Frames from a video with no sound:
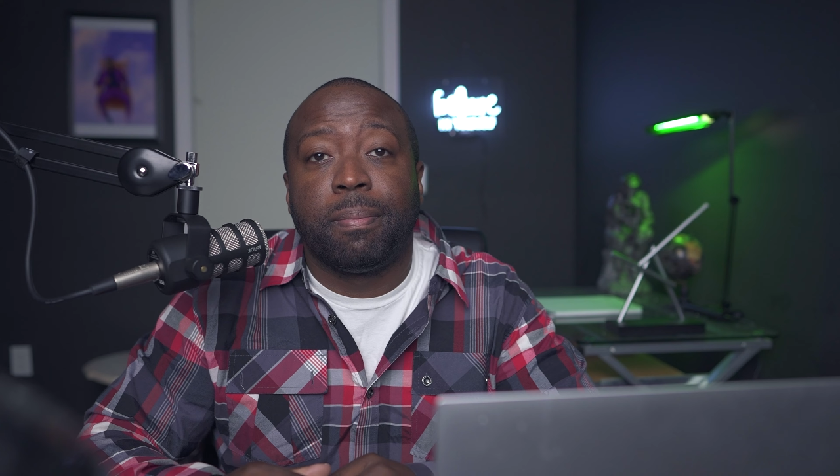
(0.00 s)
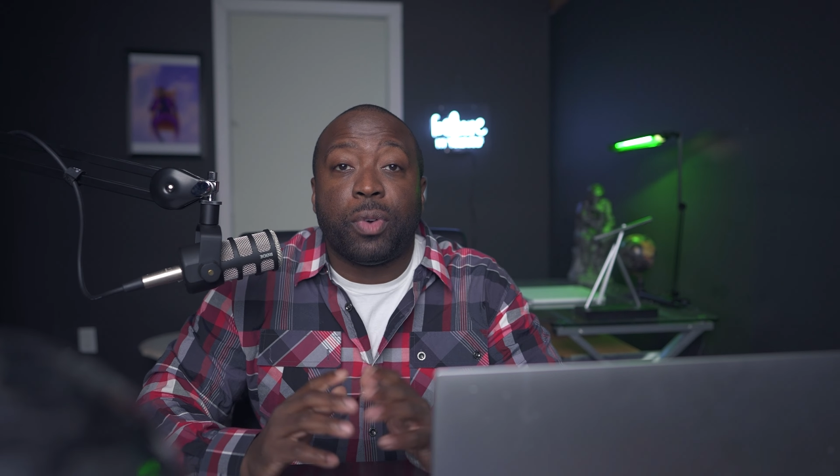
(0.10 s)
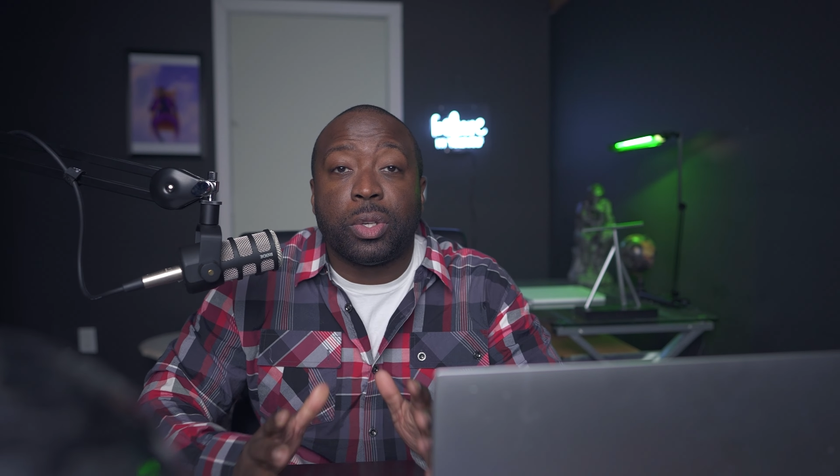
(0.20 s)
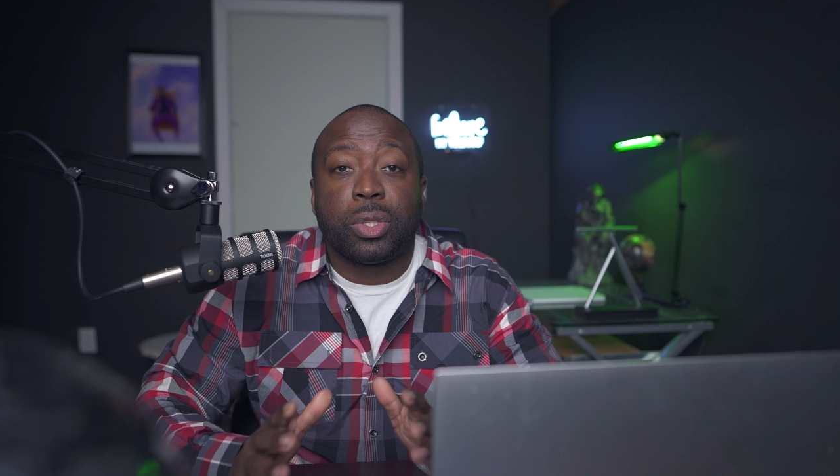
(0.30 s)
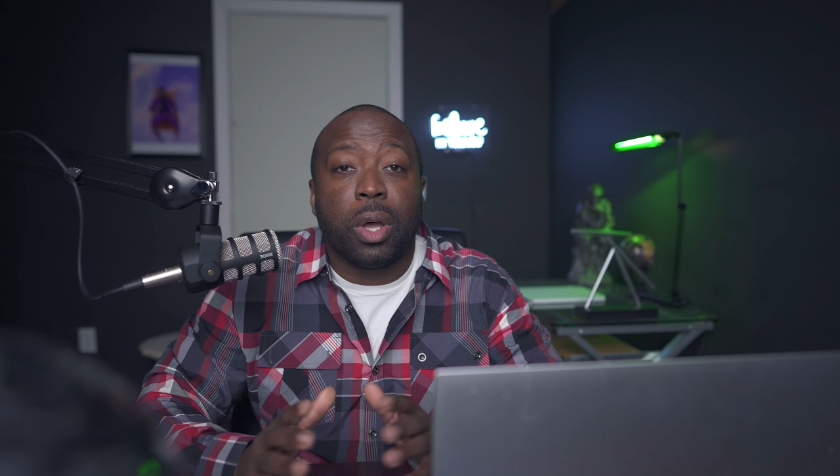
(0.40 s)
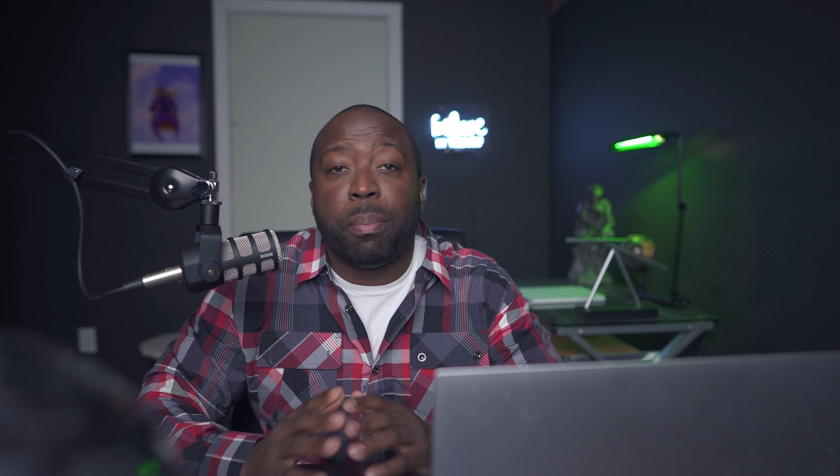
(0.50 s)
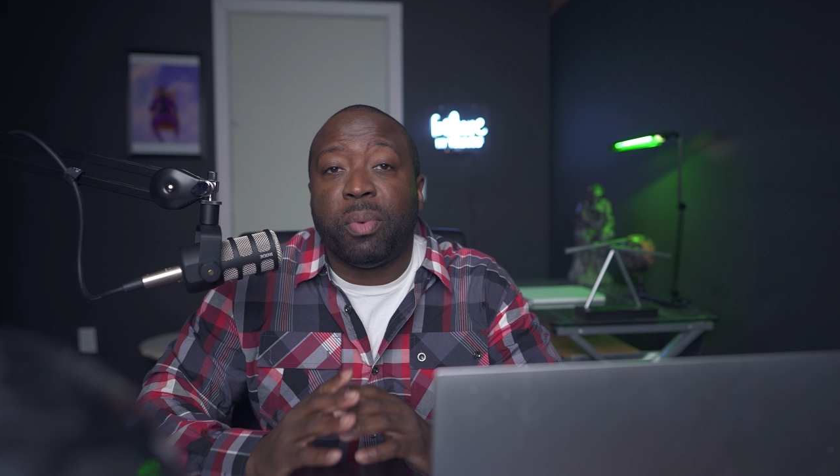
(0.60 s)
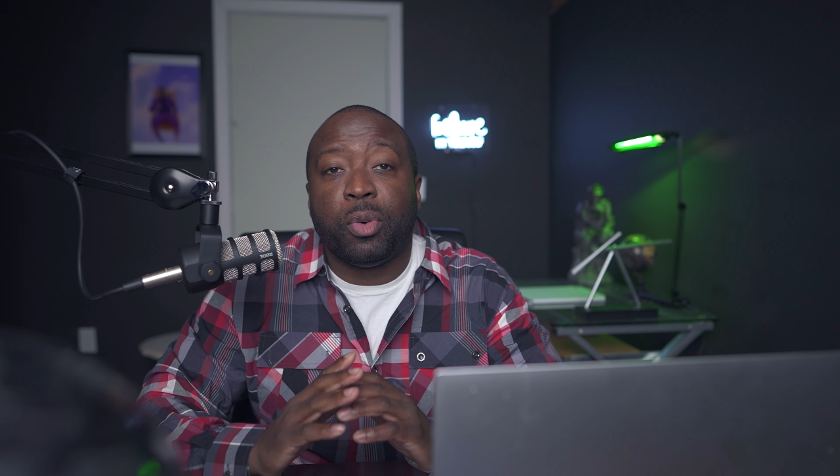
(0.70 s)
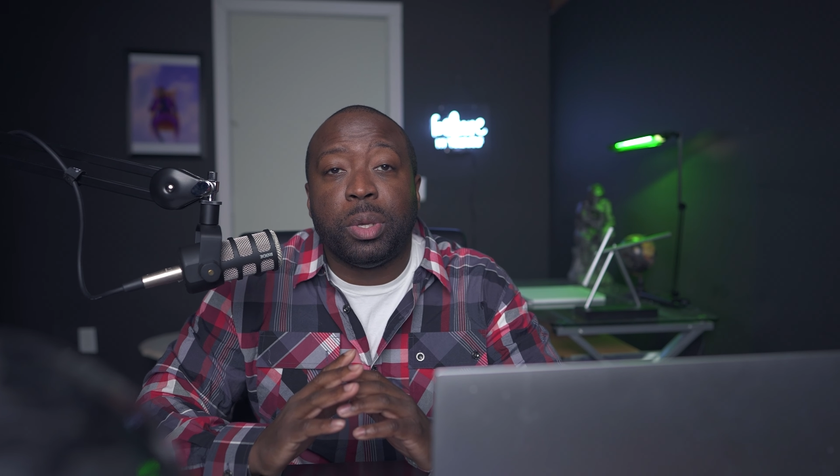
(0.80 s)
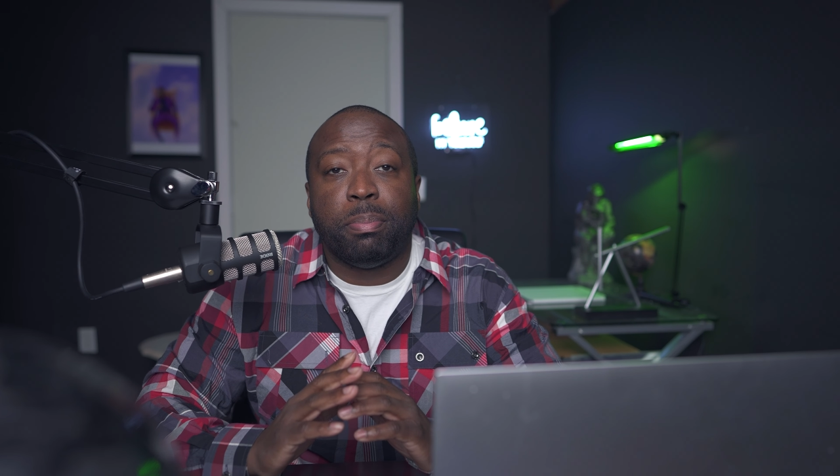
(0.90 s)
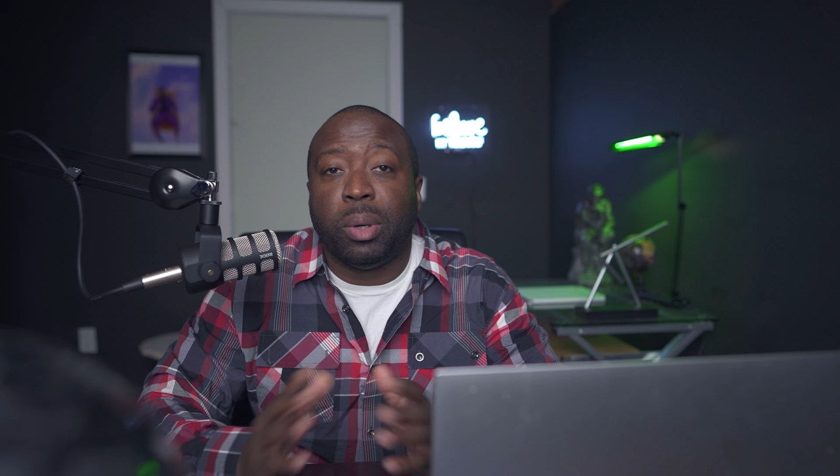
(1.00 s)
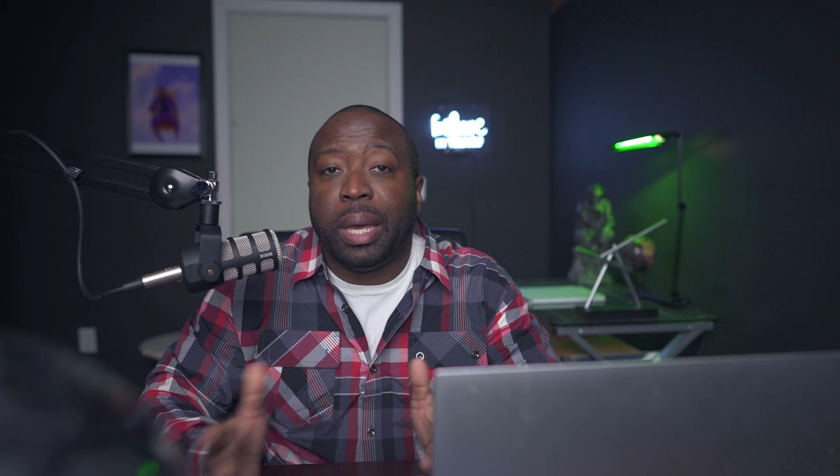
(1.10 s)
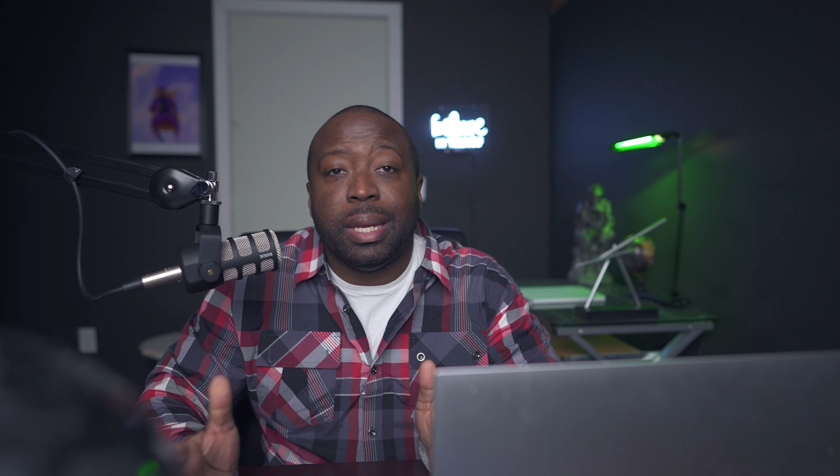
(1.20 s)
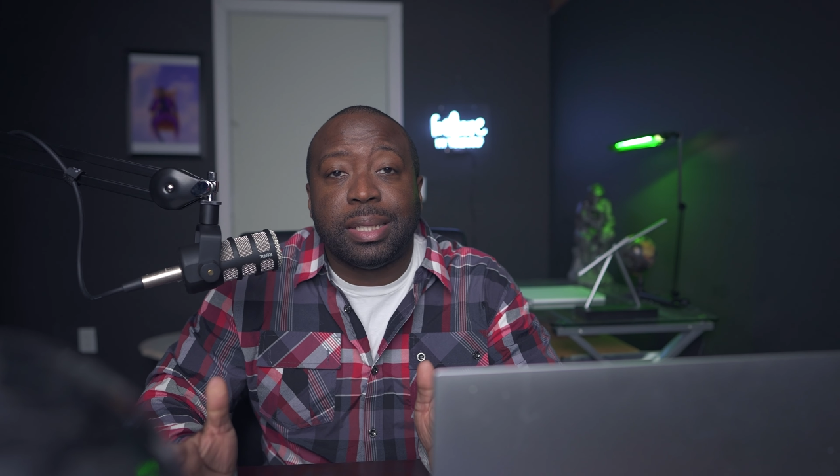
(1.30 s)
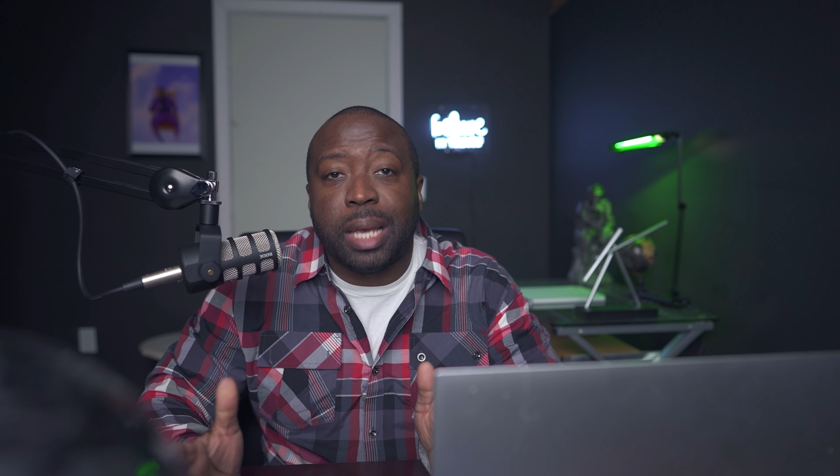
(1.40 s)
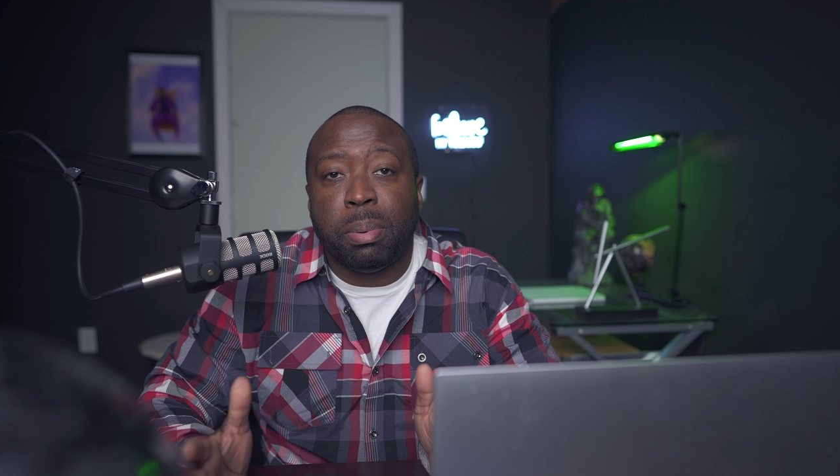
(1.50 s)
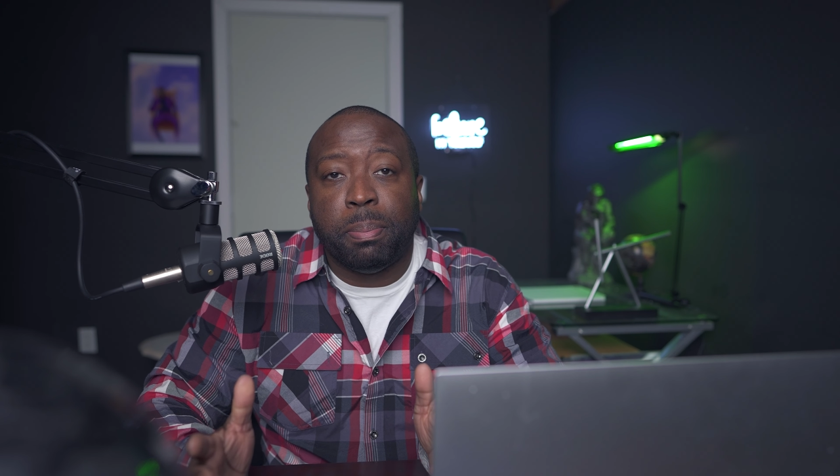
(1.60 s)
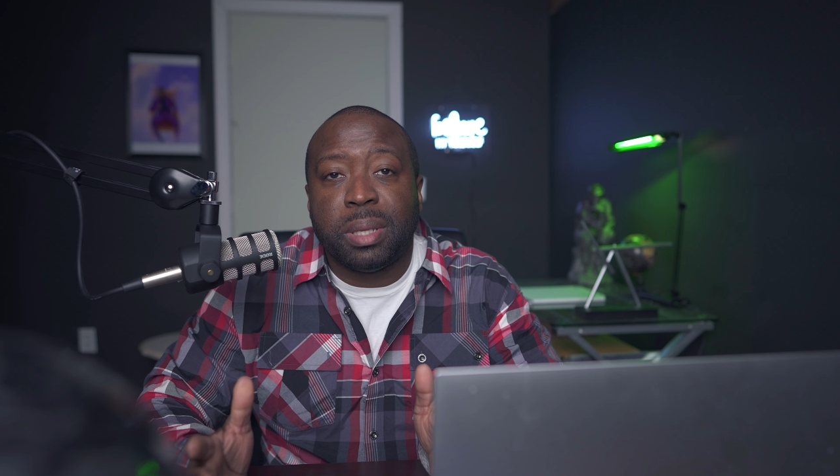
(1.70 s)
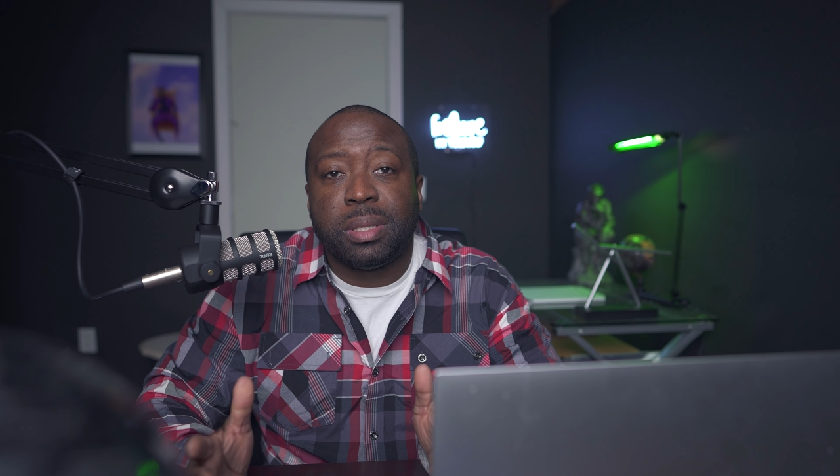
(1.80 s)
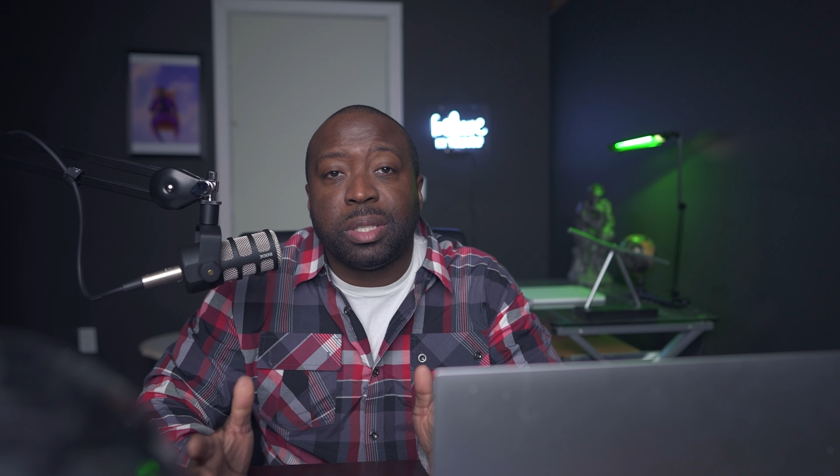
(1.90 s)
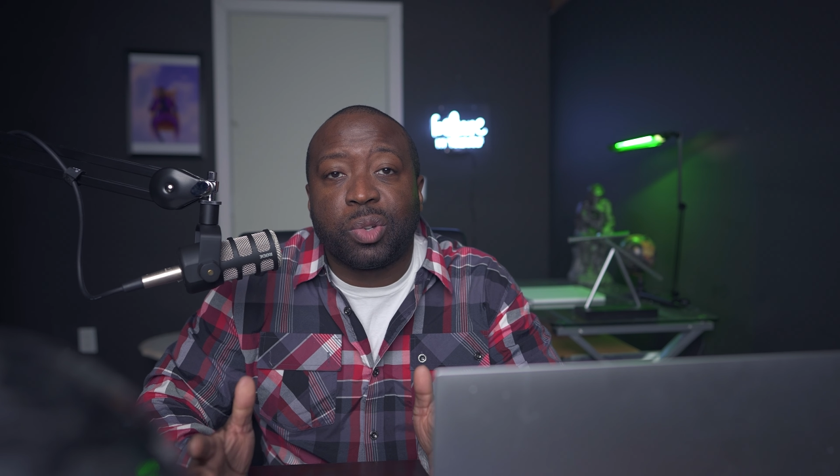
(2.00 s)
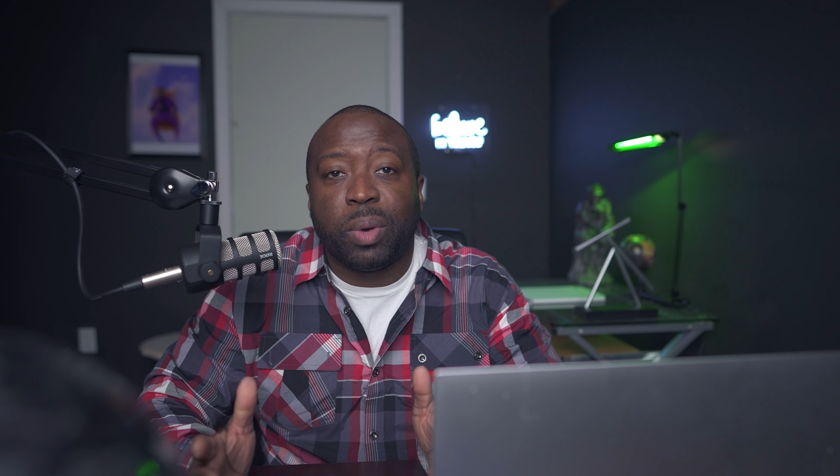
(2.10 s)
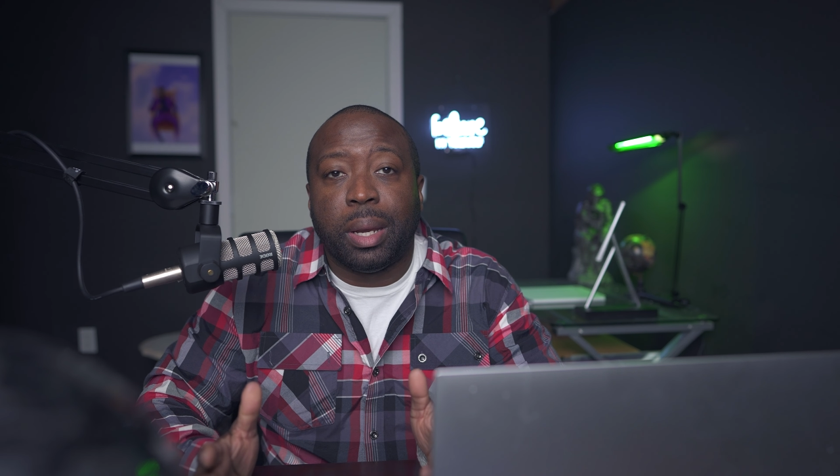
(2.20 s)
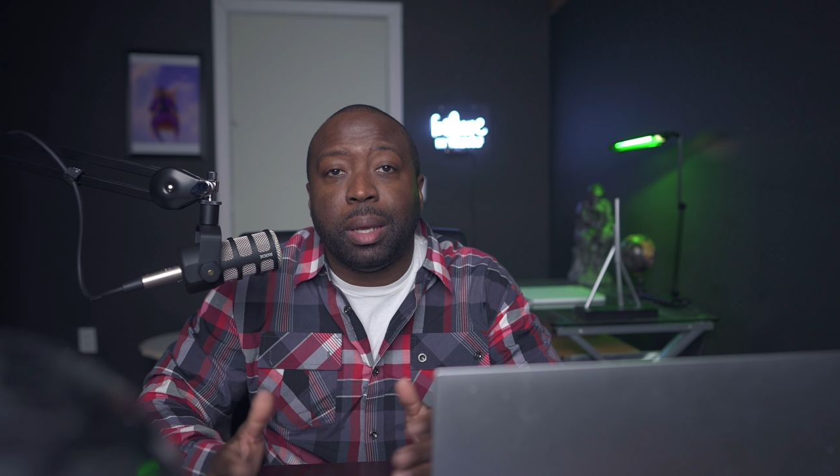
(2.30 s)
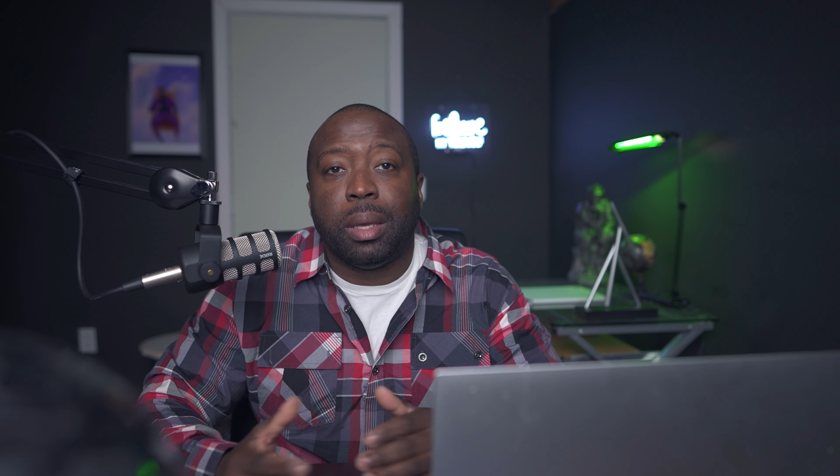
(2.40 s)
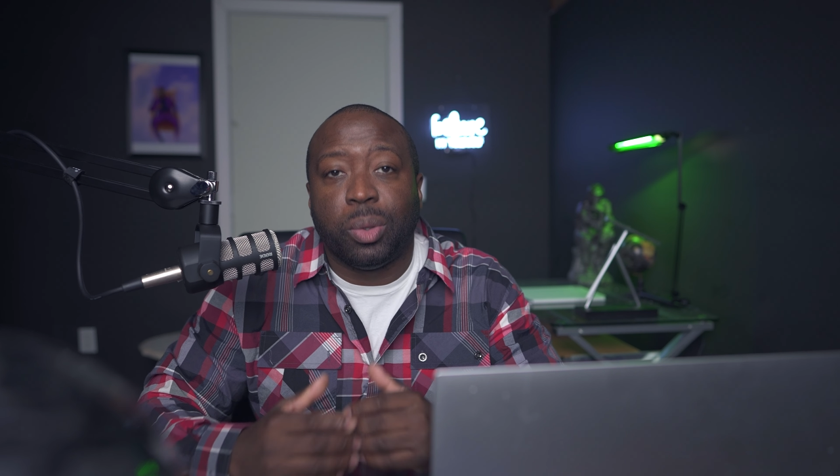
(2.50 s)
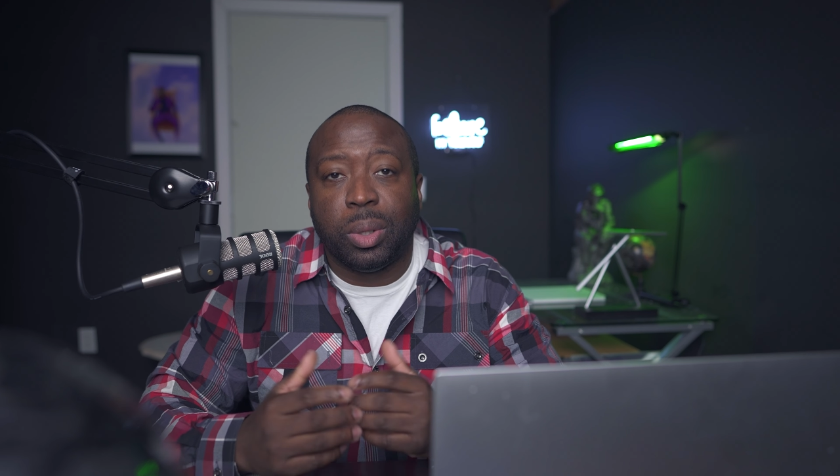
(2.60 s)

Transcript: First off, before you build any type of business credit,